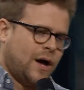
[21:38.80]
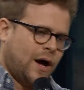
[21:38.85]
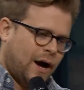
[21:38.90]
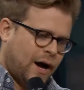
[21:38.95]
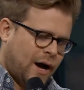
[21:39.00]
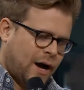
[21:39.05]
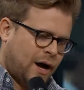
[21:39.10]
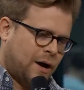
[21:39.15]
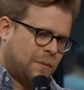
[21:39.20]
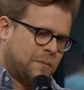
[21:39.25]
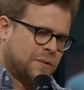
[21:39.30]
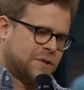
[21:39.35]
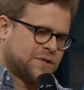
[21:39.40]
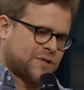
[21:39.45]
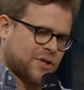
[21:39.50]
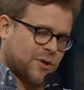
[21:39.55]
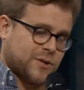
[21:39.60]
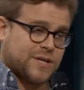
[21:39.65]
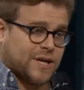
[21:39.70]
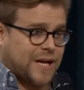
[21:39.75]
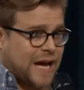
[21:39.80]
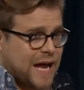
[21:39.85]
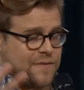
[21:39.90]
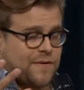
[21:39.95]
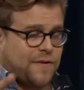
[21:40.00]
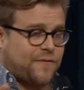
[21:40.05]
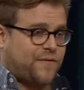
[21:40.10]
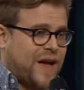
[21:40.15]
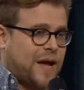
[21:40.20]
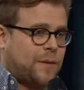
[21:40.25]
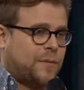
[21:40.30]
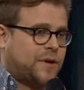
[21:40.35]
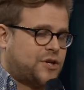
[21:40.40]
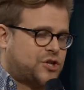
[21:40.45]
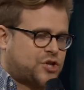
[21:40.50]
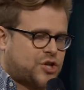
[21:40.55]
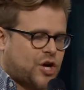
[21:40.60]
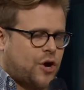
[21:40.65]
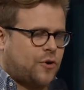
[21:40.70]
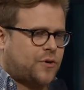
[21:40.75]
Um, so it's a kind of a family
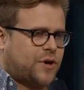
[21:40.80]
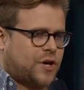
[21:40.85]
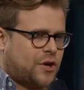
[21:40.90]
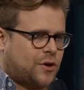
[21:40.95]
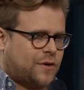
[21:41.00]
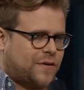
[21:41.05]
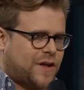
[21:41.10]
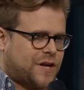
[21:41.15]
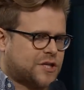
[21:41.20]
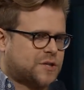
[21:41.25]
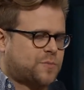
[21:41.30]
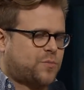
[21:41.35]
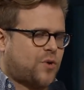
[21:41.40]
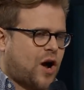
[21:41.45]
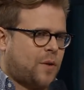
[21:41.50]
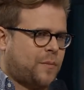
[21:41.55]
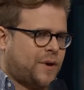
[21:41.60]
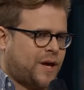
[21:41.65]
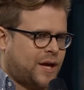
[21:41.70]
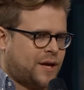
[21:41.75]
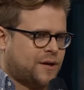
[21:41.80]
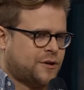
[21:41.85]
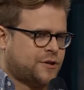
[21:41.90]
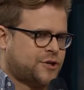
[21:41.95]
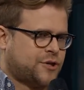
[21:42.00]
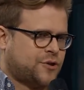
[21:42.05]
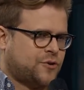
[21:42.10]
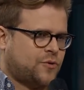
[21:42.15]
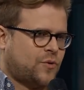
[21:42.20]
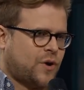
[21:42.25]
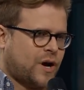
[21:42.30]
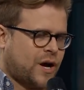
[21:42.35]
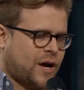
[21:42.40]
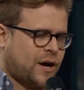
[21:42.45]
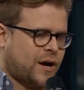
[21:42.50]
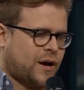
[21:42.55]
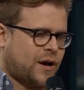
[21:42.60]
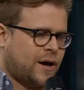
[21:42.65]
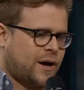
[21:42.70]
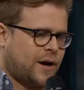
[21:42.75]
show, you know, and they just brought me in to uh,
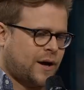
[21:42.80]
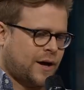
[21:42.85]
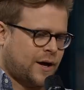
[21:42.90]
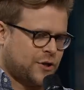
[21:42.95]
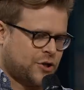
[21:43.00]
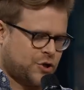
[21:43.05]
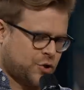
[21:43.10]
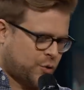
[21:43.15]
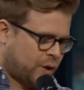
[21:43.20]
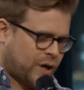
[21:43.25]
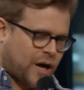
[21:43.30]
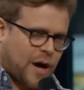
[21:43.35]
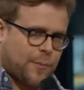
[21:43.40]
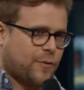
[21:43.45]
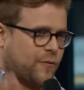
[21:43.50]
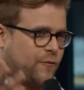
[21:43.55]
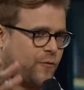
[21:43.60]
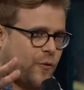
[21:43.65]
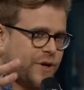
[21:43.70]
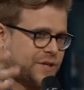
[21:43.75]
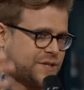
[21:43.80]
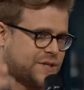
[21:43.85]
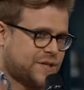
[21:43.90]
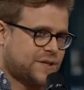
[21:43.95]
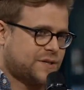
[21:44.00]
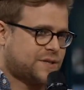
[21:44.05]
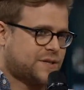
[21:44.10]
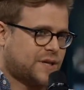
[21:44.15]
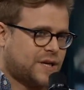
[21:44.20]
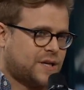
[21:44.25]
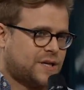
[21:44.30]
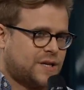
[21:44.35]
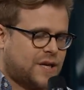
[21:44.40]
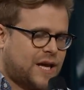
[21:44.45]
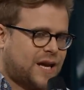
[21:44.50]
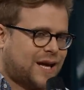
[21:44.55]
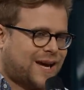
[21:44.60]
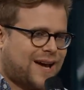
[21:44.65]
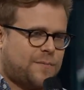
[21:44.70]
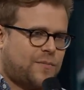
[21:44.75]
uh, do a couple voices, and,
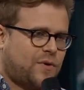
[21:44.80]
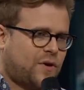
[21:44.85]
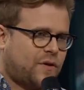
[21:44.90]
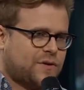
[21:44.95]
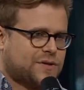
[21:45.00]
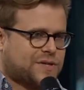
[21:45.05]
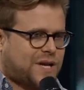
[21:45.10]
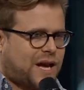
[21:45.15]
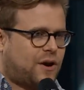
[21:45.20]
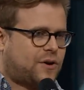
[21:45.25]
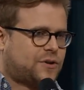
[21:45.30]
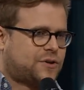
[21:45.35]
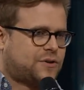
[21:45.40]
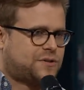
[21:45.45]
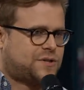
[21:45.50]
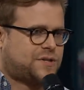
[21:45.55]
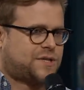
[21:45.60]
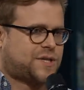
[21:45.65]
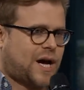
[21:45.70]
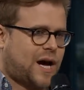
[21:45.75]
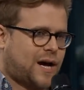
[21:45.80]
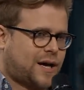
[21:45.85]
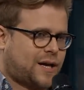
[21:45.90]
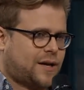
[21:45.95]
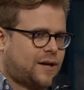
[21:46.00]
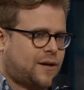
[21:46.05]
and a couple of those characters stuck.